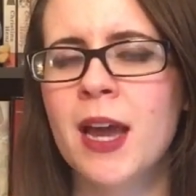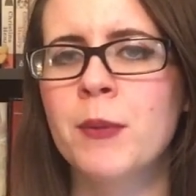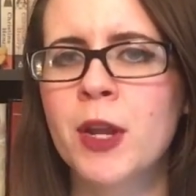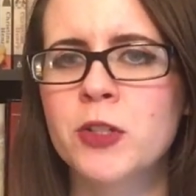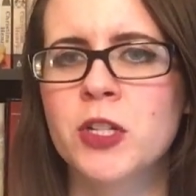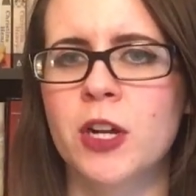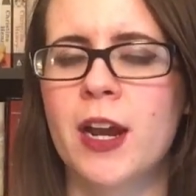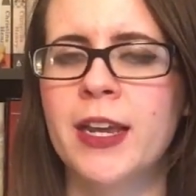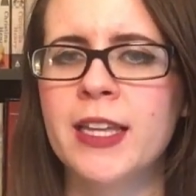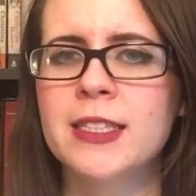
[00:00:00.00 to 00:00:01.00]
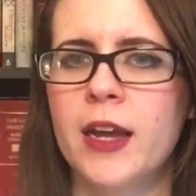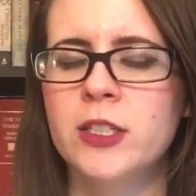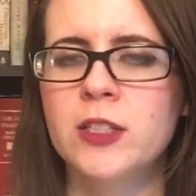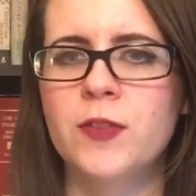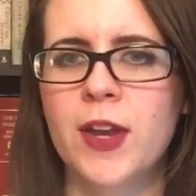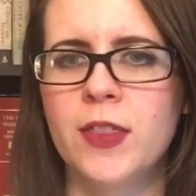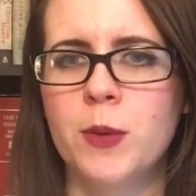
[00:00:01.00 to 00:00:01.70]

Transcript: I'm not sure. I guess I just find